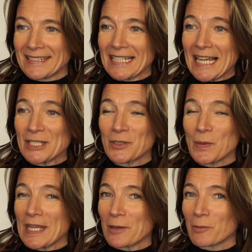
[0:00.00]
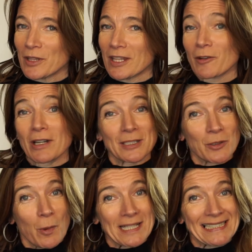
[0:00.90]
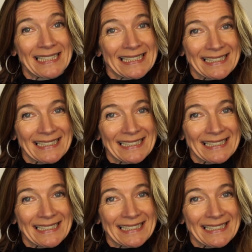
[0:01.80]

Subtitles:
Delighted to be here with Kresse Wesling